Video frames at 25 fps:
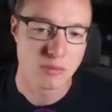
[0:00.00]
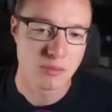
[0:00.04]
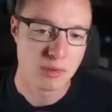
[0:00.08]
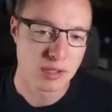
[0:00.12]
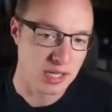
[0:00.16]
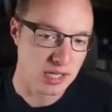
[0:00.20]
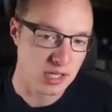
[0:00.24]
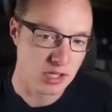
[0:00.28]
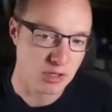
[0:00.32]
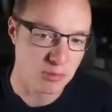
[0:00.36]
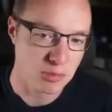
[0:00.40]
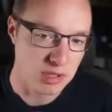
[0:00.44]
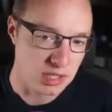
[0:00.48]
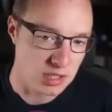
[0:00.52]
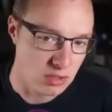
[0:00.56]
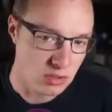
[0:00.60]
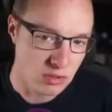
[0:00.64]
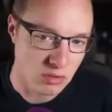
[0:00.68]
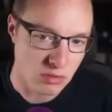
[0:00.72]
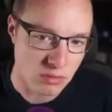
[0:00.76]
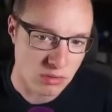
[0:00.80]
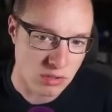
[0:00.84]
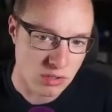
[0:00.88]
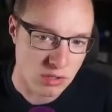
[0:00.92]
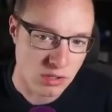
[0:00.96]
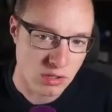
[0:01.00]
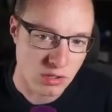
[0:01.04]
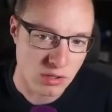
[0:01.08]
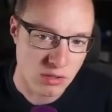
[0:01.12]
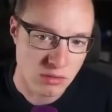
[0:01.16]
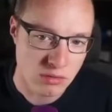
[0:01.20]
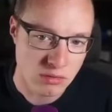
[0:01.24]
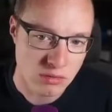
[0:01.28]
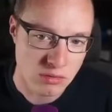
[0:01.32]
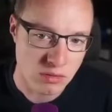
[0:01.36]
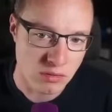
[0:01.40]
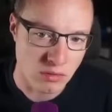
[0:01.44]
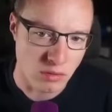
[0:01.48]
PHP source
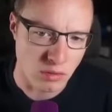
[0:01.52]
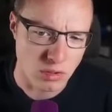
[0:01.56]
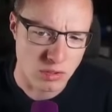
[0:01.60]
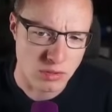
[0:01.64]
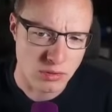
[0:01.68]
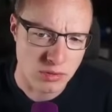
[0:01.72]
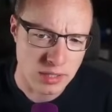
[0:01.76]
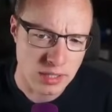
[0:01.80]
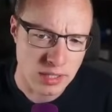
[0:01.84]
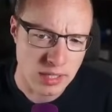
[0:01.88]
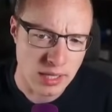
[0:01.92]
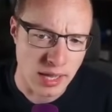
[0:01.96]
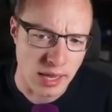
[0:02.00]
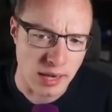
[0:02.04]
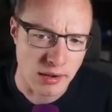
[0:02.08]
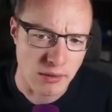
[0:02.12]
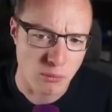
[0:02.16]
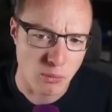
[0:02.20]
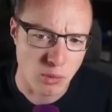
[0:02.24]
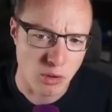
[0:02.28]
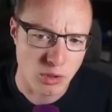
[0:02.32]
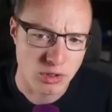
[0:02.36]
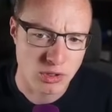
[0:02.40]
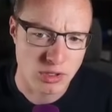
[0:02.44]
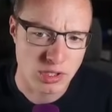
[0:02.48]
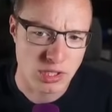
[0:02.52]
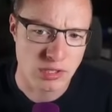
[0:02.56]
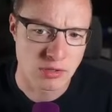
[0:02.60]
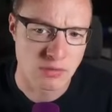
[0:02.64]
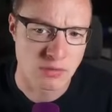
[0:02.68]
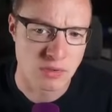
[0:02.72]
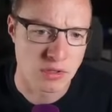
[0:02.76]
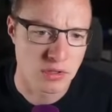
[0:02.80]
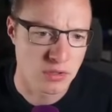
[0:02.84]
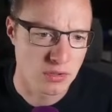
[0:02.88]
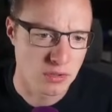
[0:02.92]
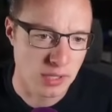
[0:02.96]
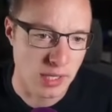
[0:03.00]
code or tree and won't
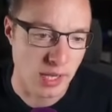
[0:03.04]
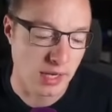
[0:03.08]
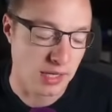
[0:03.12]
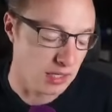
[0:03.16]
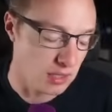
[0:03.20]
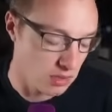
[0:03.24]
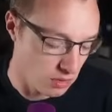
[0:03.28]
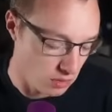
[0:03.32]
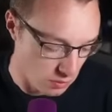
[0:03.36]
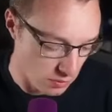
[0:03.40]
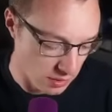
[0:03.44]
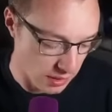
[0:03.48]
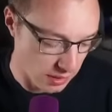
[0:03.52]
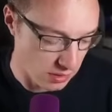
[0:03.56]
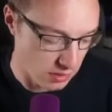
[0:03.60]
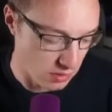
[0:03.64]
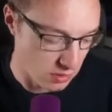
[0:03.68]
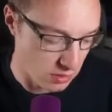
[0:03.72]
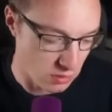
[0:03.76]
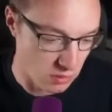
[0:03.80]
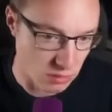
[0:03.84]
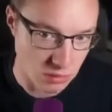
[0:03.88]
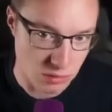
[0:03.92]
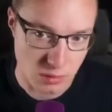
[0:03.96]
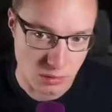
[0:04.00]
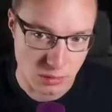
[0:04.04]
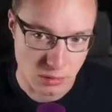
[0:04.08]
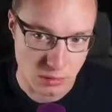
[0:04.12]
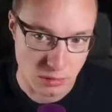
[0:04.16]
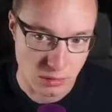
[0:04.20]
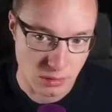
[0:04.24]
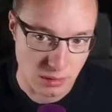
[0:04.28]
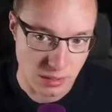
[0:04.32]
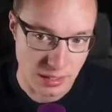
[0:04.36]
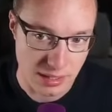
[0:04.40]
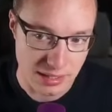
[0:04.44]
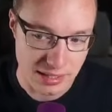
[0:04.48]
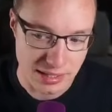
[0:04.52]
introduce any new
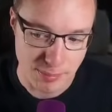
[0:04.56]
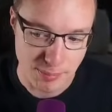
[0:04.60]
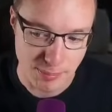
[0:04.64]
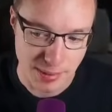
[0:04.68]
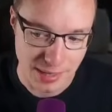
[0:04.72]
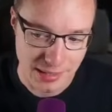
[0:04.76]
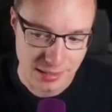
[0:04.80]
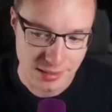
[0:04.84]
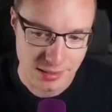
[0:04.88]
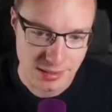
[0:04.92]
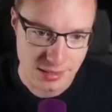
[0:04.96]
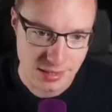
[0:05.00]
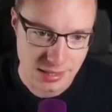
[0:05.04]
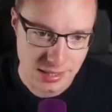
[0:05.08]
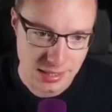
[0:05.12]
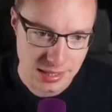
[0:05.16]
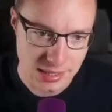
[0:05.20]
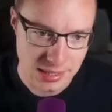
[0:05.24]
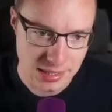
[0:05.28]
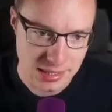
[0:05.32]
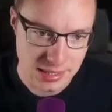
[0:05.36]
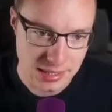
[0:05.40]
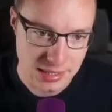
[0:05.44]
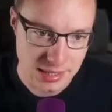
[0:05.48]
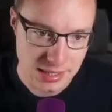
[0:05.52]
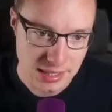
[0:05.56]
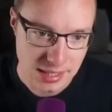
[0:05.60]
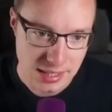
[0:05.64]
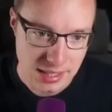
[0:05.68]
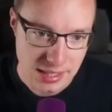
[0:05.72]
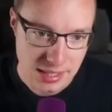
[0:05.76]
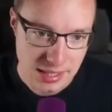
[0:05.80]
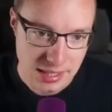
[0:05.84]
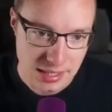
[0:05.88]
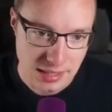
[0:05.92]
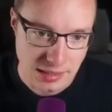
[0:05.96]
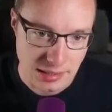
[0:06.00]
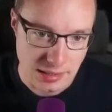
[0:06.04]
external dependencies.
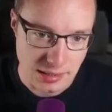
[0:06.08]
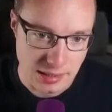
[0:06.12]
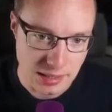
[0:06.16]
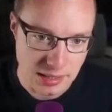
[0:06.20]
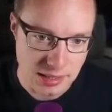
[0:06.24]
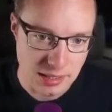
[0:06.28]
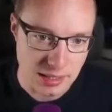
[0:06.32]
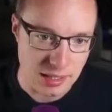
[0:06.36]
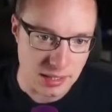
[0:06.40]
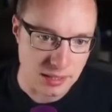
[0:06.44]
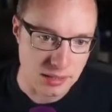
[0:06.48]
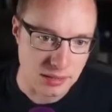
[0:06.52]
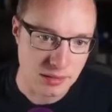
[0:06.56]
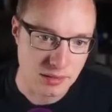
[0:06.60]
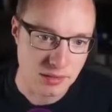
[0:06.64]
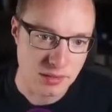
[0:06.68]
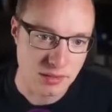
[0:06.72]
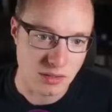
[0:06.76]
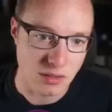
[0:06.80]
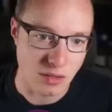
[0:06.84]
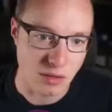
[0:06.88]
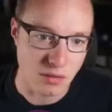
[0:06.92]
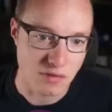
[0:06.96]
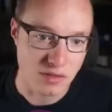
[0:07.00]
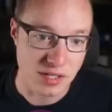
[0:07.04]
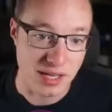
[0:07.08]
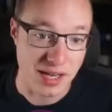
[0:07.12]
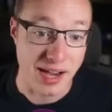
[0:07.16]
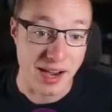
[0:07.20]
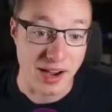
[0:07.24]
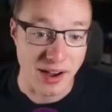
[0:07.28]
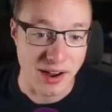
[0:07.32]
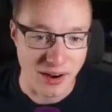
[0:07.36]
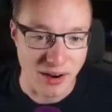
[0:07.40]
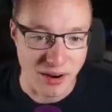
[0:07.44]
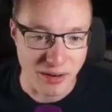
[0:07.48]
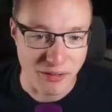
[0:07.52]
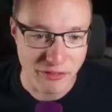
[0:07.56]
The details of the
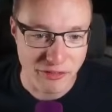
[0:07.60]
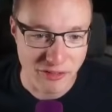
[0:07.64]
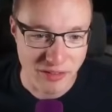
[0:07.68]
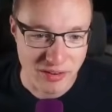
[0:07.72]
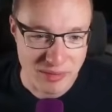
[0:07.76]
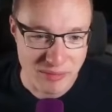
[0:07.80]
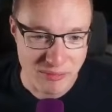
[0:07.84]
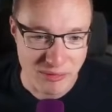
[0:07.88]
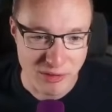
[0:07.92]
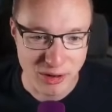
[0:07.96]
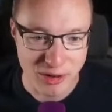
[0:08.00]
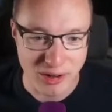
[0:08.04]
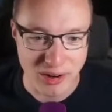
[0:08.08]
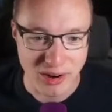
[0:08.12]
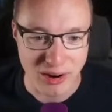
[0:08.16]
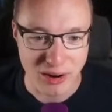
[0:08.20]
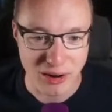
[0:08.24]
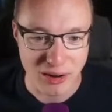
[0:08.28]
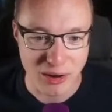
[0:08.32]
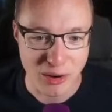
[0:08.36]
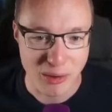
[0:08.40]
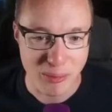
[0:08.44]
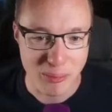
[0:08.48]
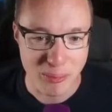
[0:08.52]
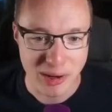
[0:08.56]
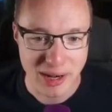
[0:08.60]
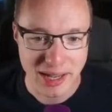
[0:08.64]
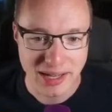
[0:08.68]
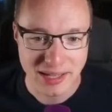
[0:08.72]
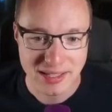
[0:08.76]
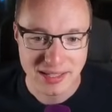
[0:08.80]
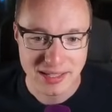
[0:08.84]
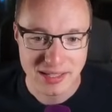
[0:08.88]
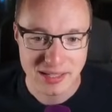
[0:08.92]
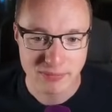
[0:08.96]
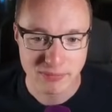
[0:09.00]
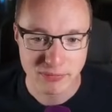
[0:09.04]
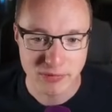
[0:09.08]
IR framework are
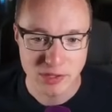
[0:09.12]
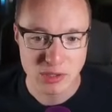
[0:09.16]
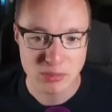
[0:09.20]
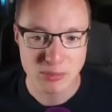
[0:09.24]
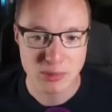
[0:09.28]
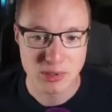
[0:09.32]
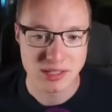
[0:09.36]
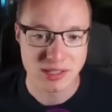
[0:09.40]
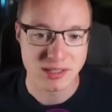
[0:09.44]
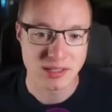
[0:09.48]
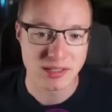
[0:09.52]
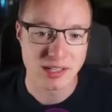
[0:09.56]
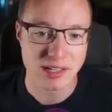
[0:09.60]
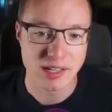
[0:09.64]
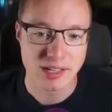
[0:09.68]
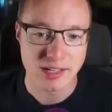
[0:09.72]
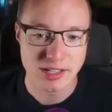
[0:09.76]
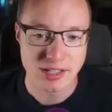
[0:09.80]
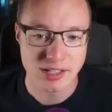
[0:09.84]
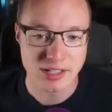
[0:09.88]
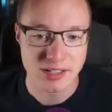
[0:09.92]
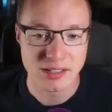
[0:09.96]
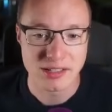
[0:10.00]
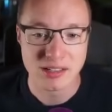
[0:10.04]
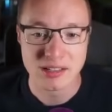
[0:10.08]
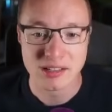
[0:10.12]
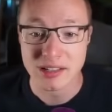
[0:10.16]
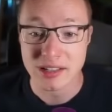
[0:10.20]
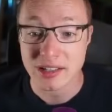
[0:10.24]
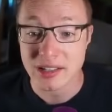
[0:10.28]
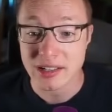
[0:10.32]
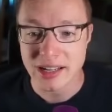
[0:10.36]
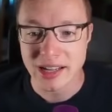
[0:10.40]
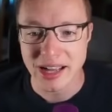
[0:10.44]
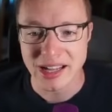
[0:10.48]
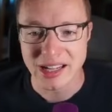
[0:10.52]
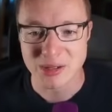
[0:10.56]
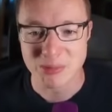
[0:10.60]
complex. This presentation
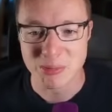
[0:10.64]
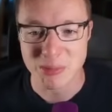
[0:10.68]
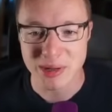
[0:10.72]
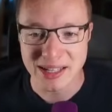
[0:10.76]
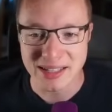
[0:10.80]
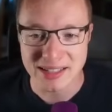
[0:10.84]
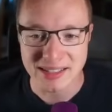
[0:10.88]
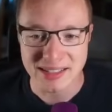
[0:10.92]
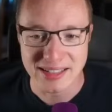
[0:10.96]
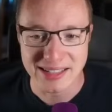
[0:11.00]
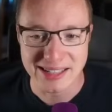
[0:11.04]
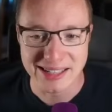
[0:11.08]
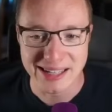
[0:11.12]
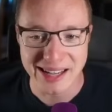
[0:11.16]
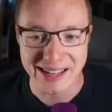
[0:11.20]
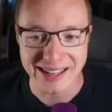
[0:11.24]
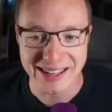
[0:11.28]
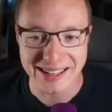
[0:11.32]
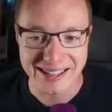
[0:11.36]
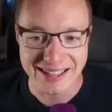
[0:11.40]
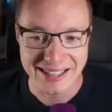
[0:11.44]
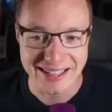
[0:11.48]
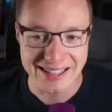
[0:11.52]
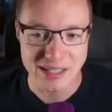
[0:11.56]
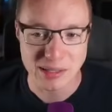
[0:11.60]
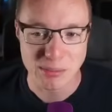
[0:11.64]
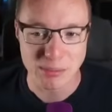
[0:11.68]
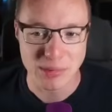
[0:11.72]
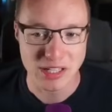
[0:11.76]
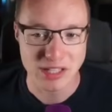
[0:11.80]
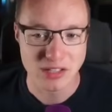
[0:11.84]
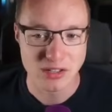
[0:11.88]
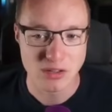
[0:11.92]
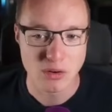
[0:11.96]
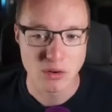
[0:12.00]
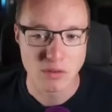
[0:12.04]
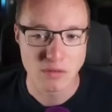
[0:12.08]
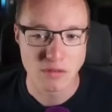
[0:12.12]
explains design ideas and
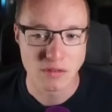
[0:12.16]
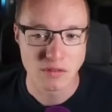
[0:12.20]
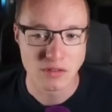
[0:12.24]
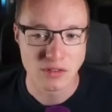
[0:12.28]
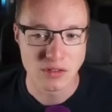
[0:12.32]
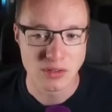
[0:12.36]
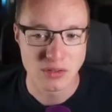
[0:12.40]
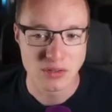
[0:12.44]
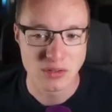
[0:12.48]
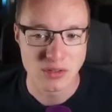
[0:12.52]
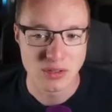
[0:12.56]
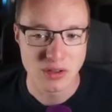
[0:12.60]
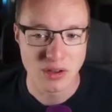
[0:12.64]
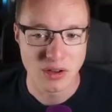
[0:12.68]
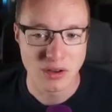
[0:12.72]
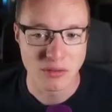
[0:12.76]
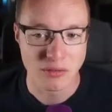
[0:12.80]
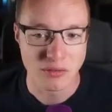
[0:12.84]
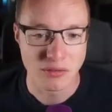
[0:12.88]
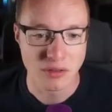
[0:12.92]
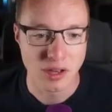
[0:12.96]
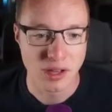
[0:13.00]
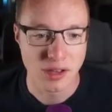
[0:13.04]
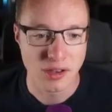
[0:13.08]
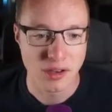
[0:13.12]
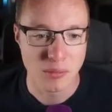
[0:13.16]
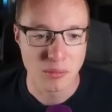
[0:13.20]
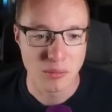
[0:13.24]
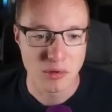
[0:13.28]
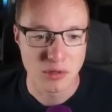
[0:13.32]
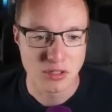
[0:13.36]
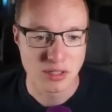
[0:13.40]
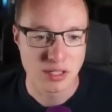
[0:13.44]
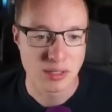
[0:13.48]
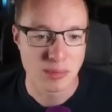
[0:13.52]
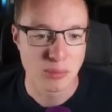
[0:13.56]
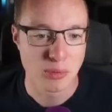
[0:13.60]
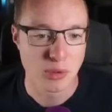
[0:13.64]
makes overviews of the
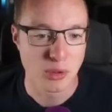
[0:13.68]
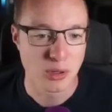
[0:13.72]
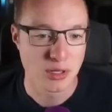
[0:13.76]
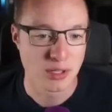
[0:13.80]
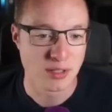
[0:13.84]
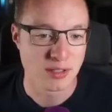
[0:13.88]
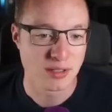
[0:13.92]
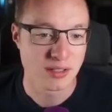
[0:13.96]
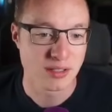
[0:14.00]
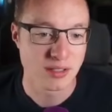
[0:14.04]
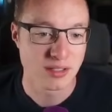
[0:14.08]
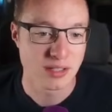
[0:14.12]
most important